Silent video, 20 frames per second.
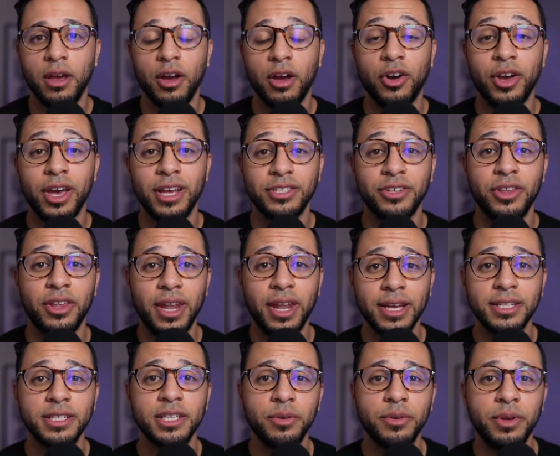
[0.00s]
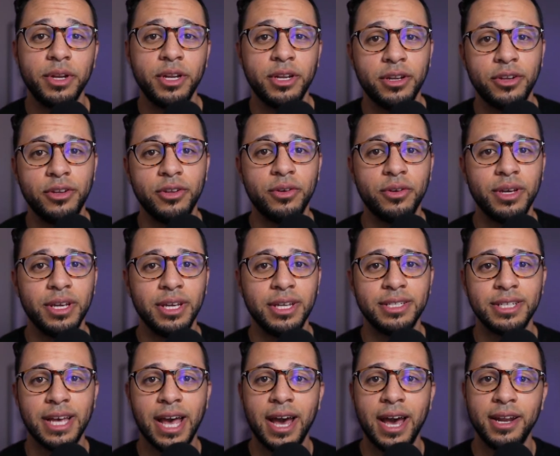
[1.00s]
Okay, so the next thing we need to do
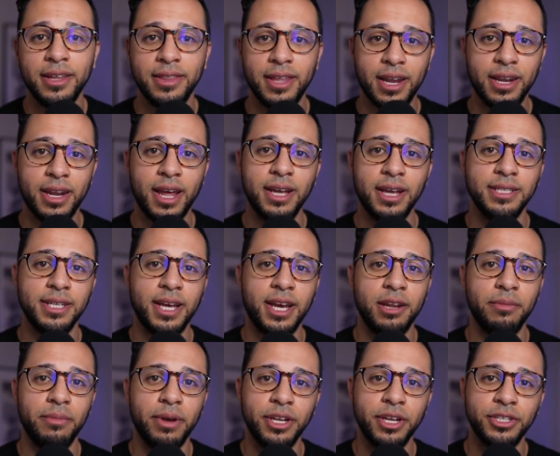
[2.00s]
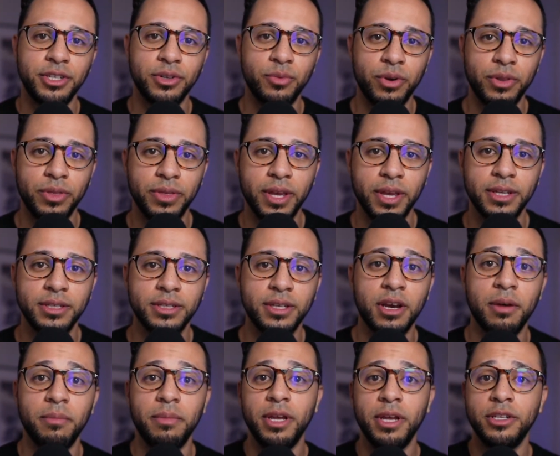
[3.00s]
is add in that nice animation when things
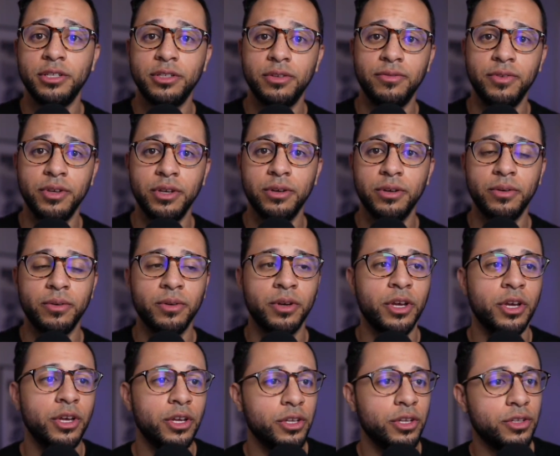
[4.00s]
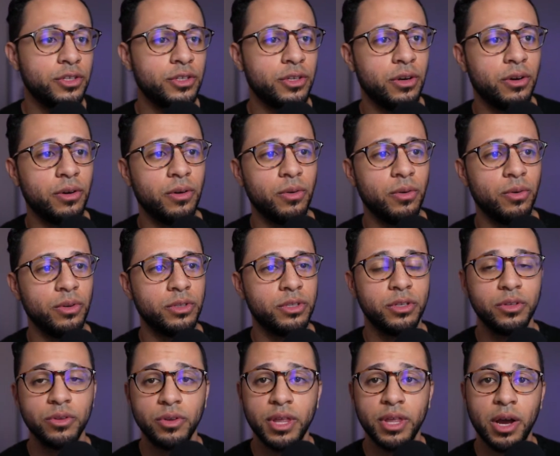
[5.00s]
come into view. So
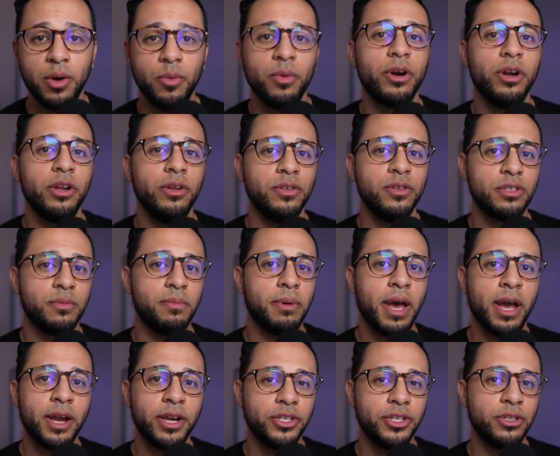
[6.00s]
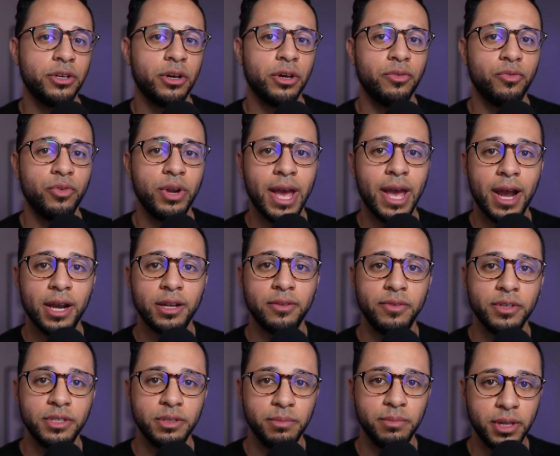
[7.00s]
to do that, we're going to use a package called
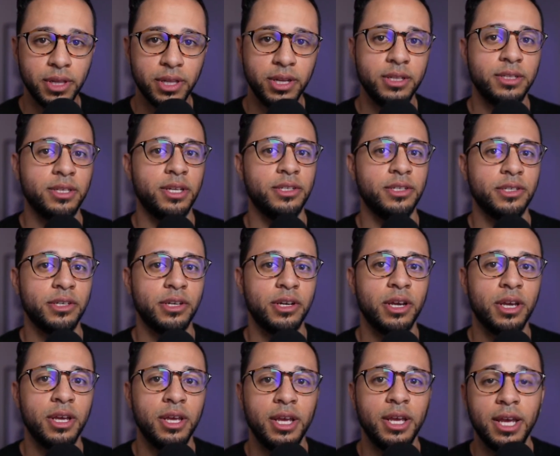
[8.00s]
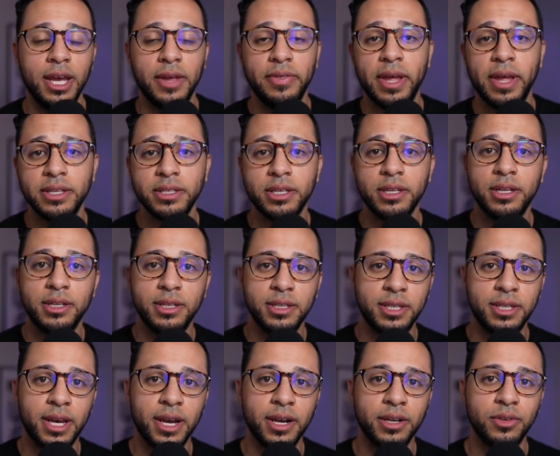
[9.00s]
React Visibility Sensor, and that's going
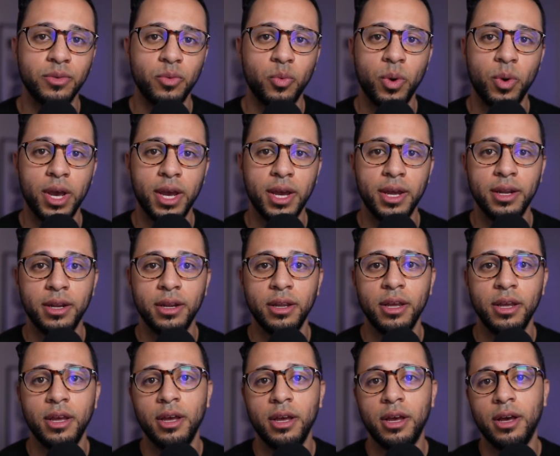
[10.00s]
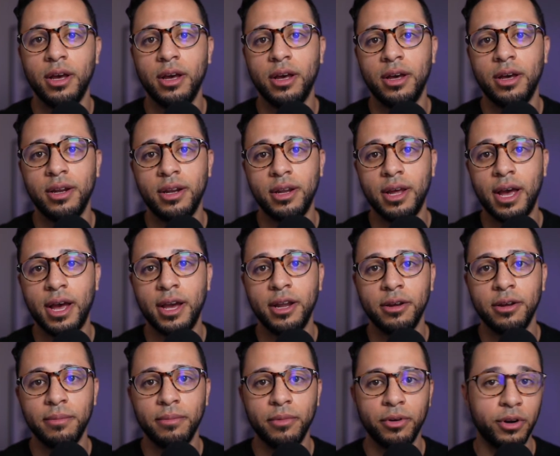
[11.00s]
to detect when an
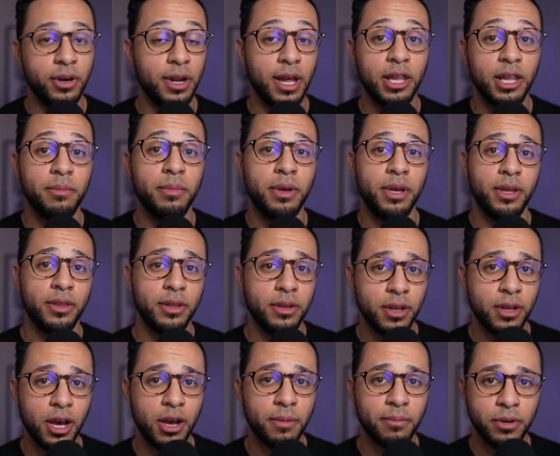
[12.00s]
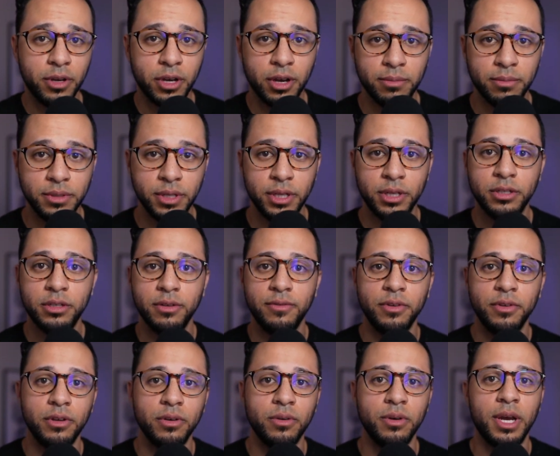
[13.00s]
item or an element in the D O M comes into
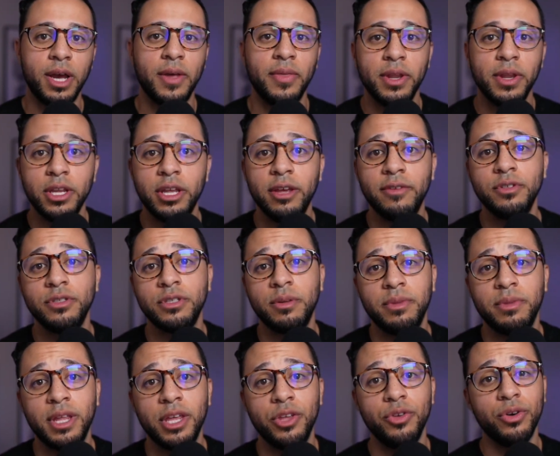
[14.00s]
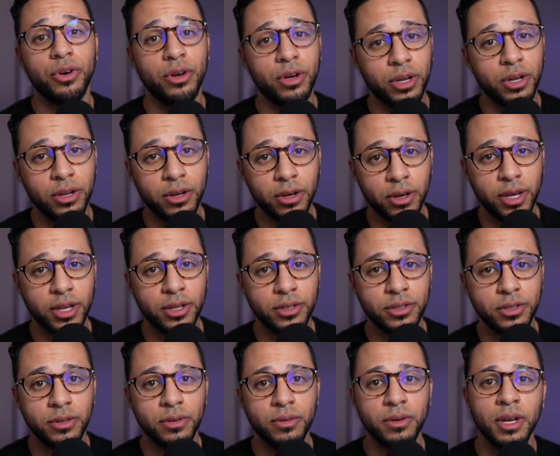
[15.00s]
view, and then gives you something that you can hook
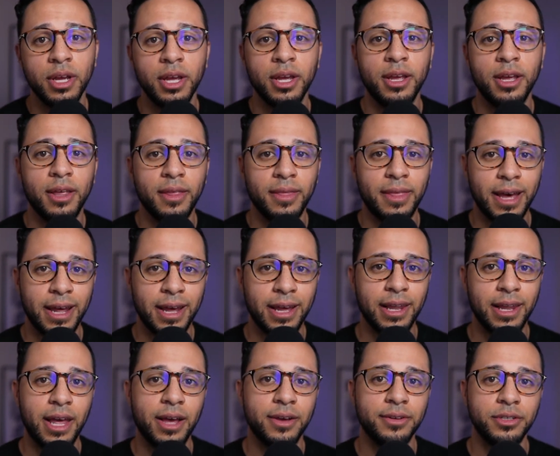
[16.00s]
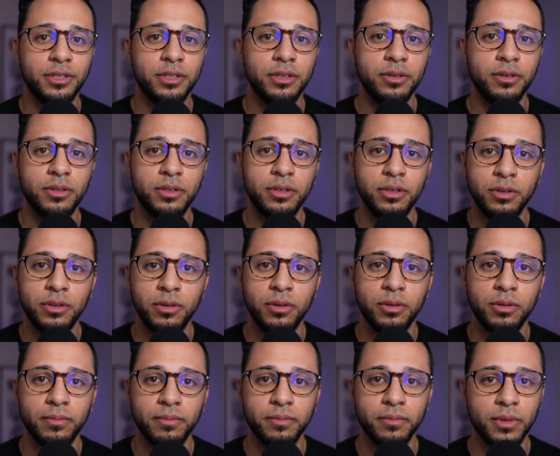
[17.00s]
into that allows you to
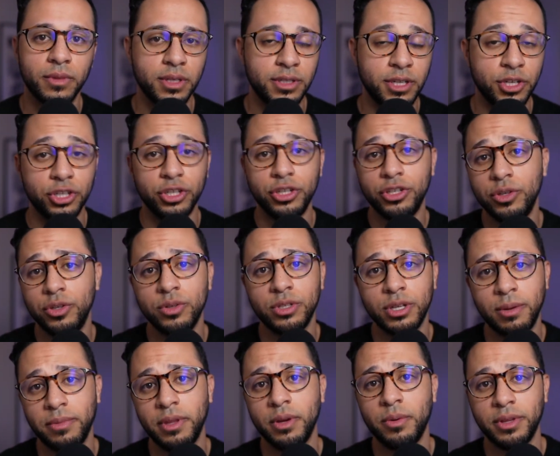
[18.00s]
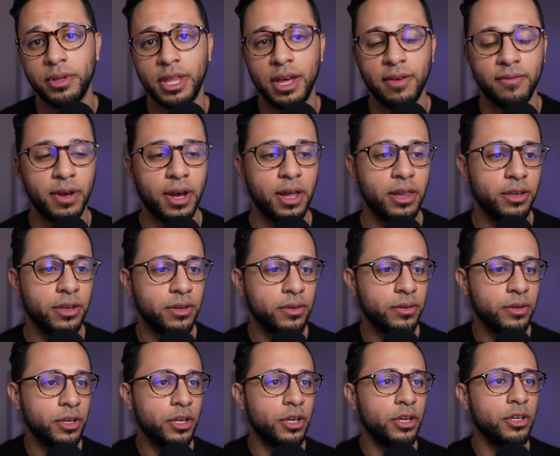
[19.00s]
essentially do something with that
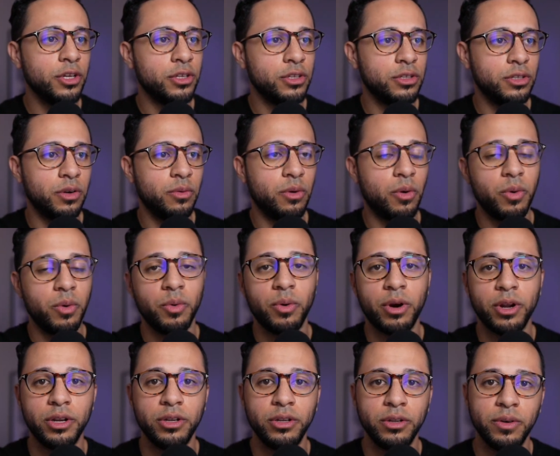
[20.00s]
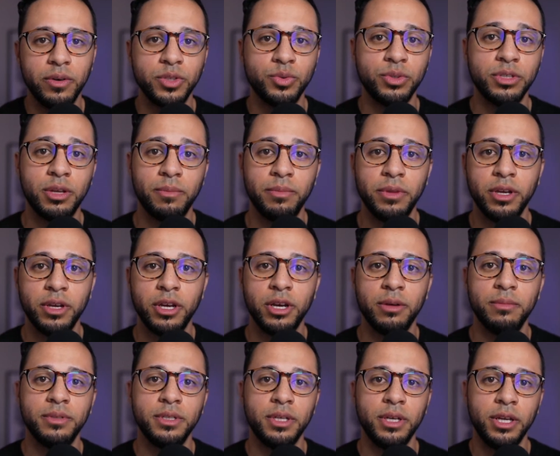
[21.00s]
value. So what we want to do is when something
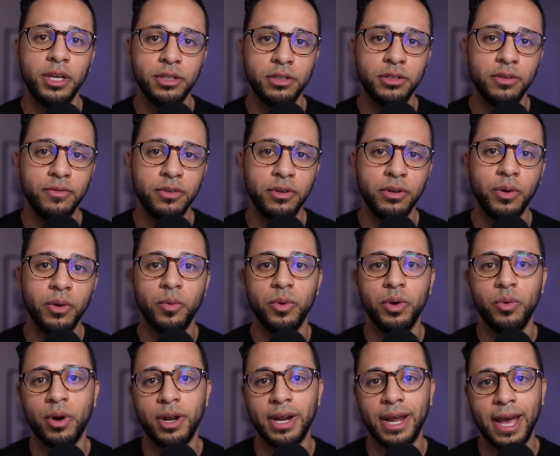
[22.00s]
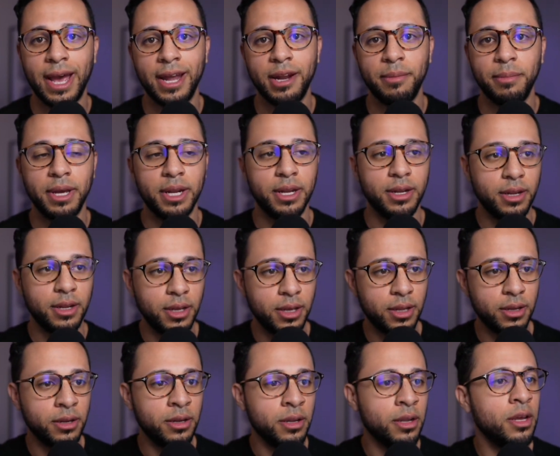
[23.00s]
comes into view, we want to animate it
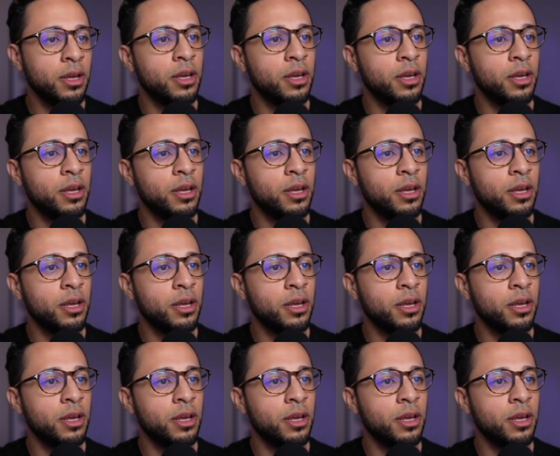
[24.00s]
in.